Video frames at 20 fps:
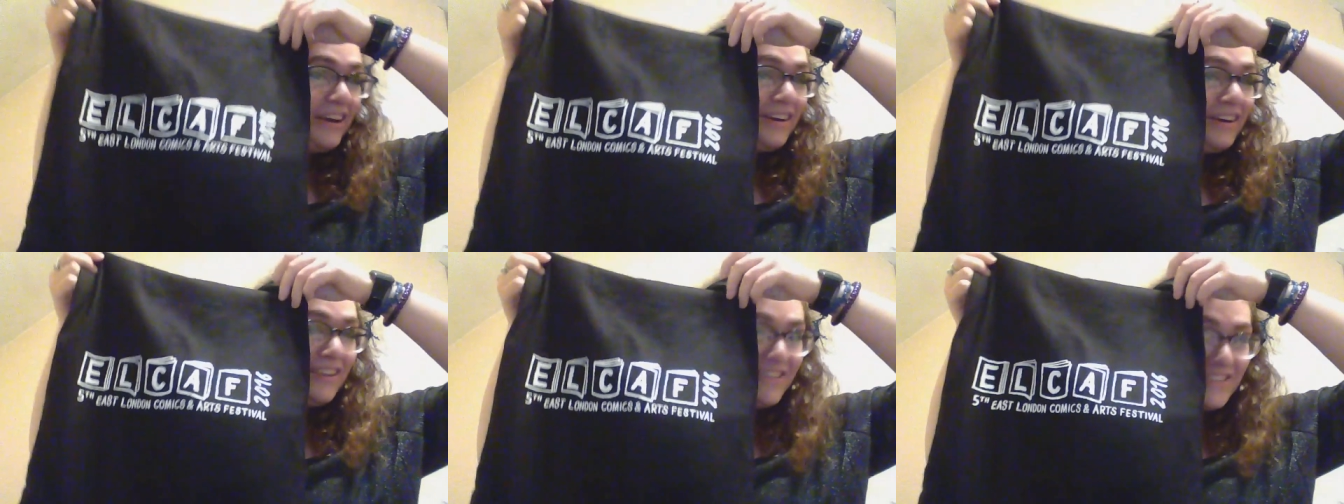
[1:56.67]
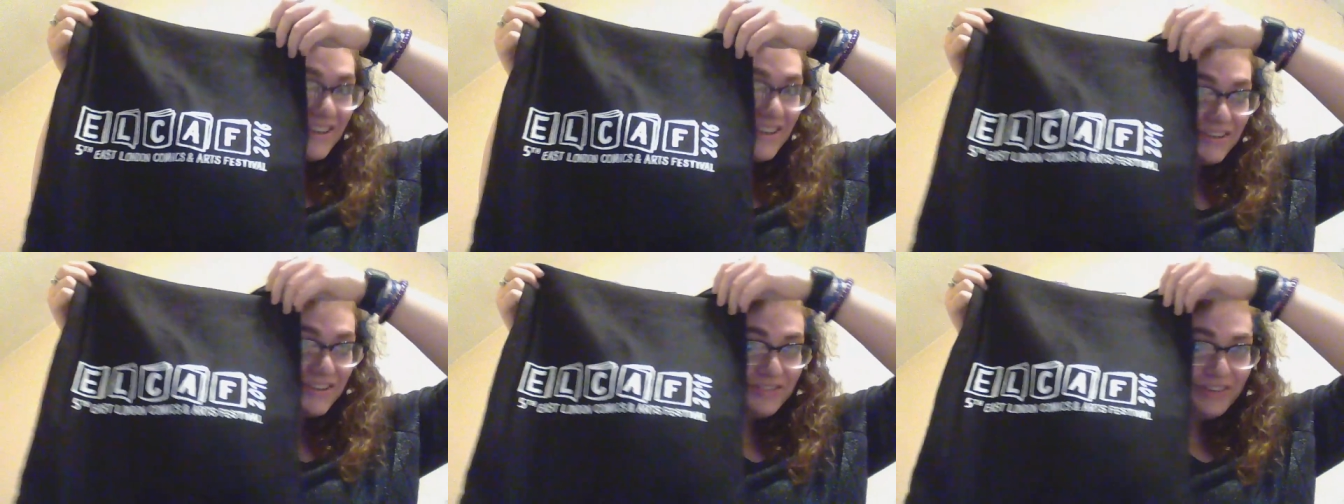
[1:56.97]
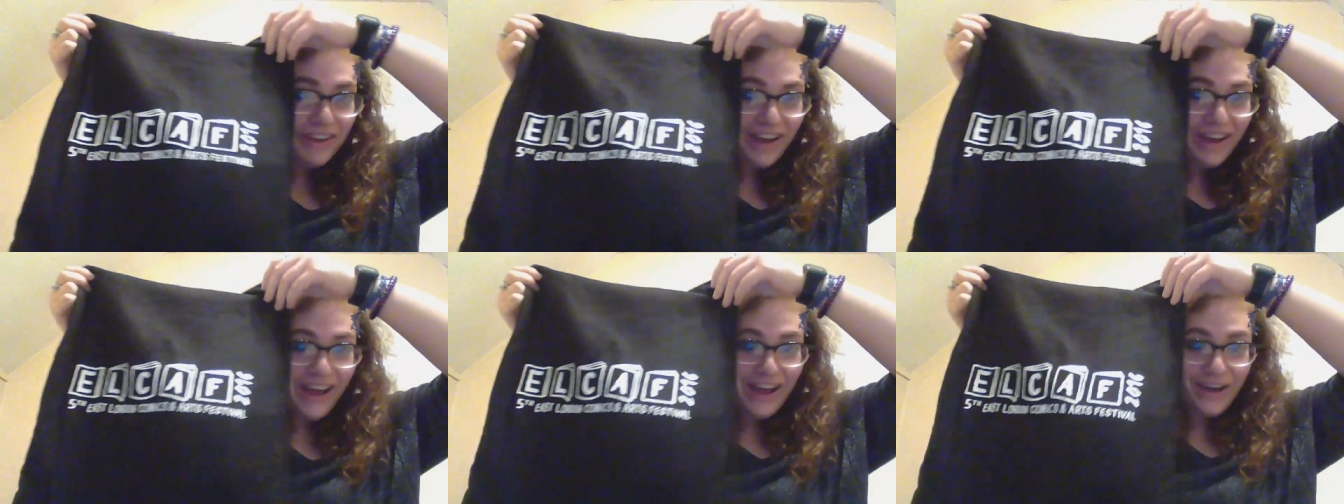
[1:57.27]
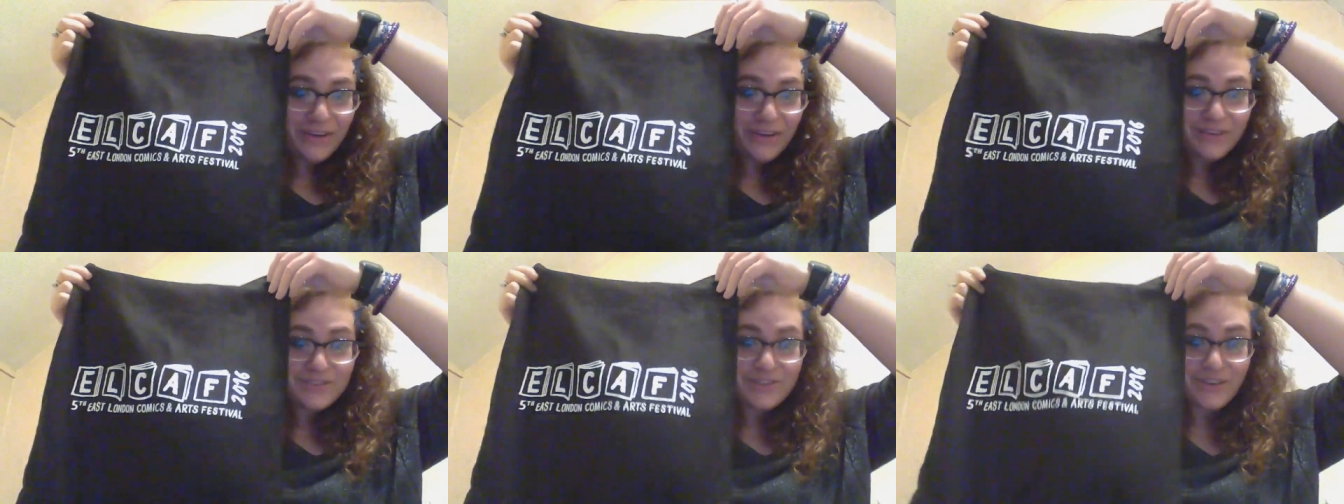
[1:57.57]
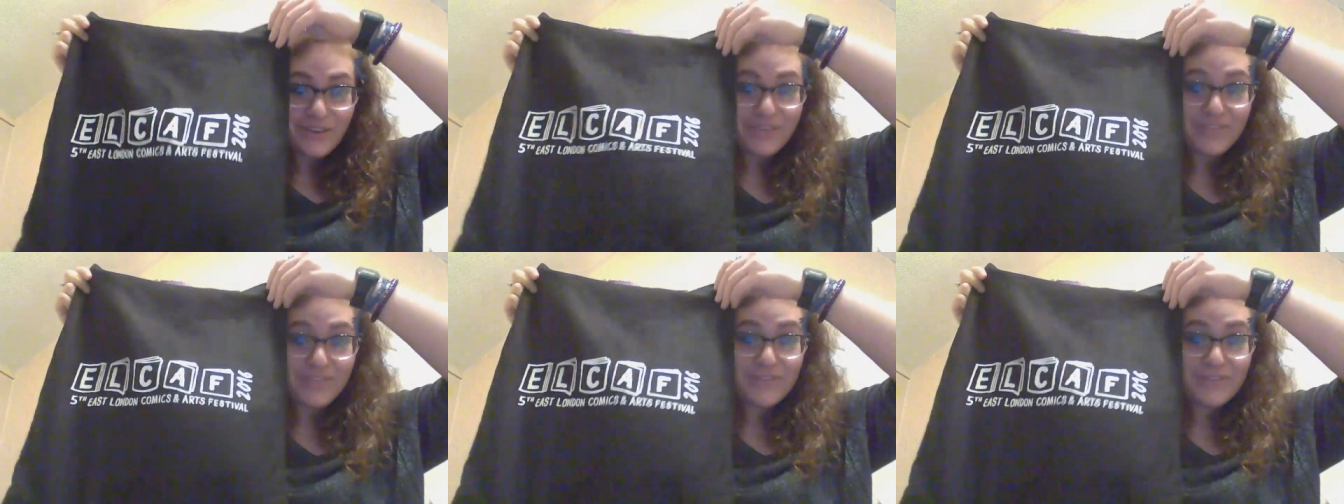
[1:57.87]
and I don't even know how,
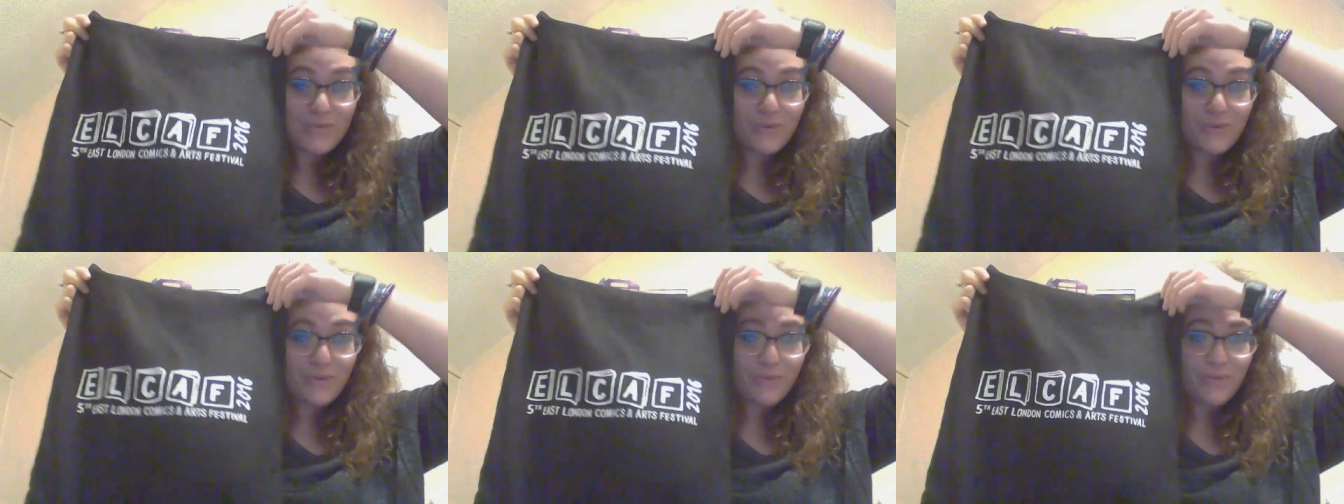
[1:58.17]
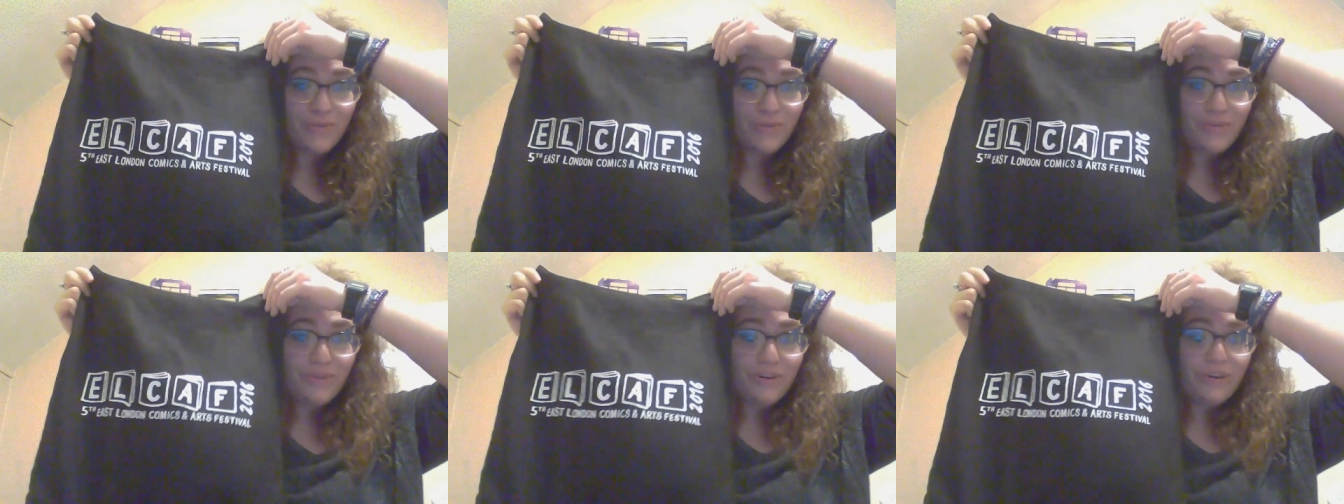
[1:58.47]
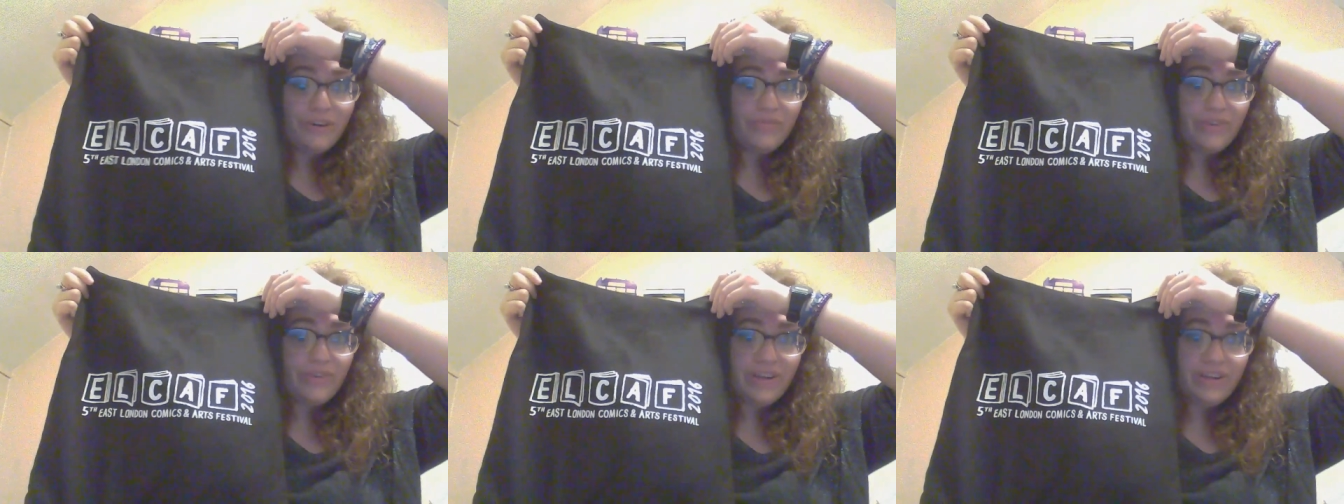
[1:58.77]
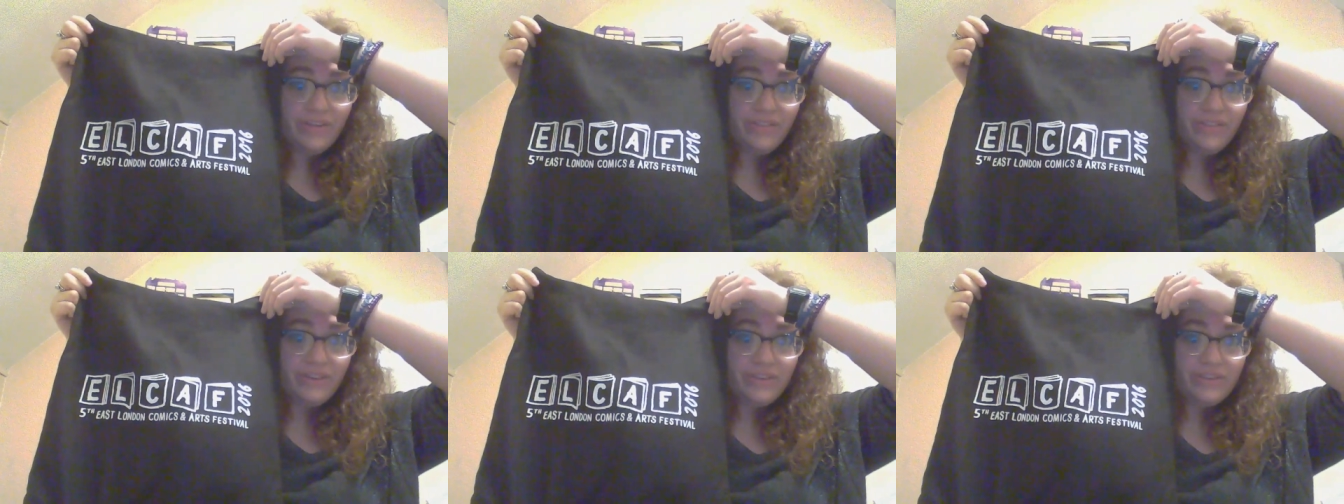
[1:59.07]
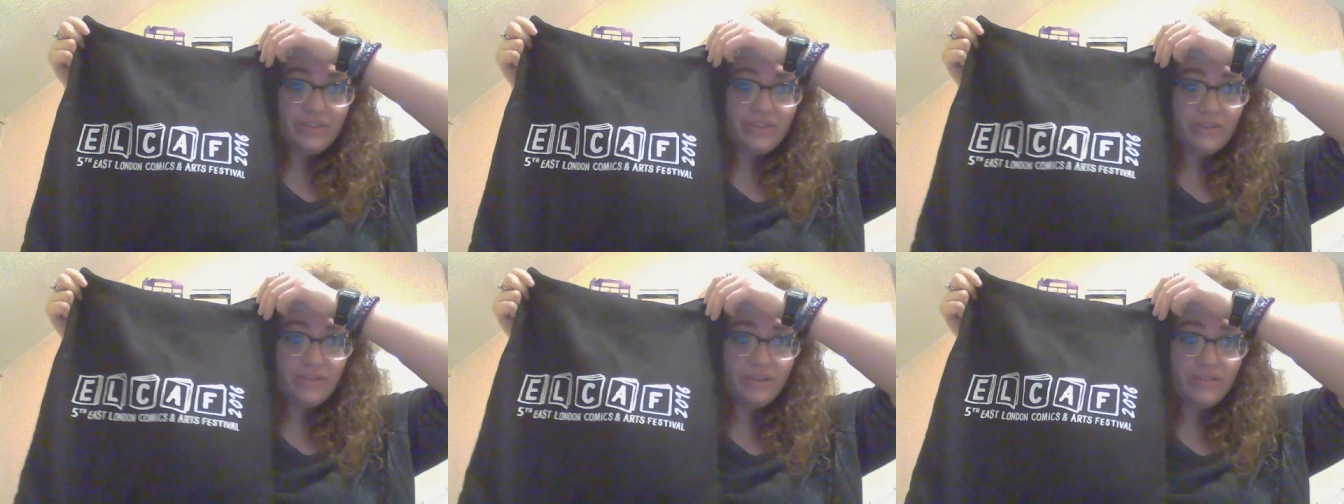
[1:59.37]
so if it's awful, I'm really, really
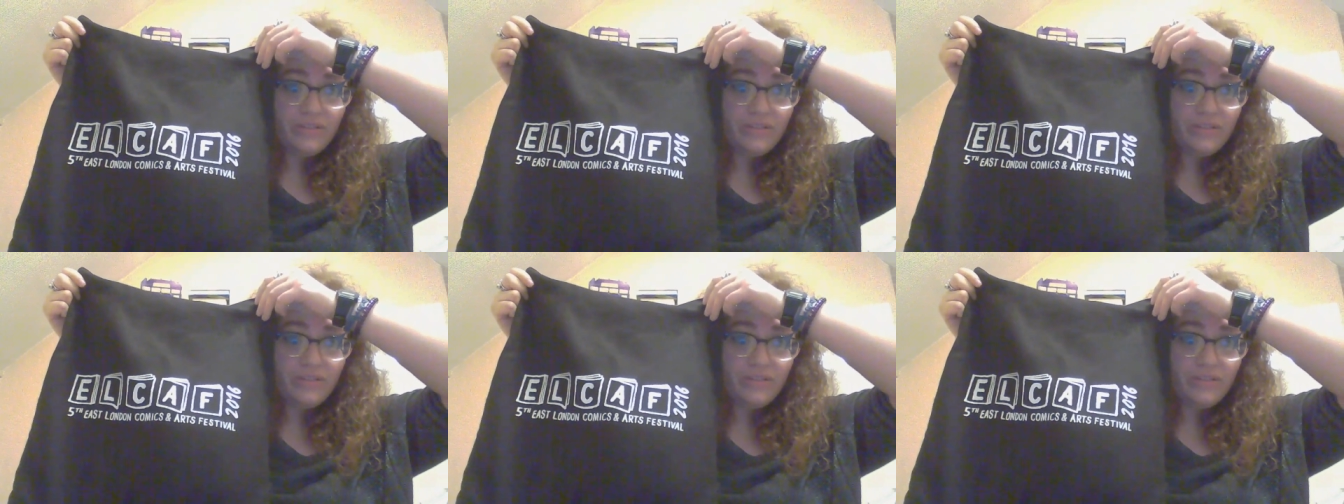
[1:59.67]
sorry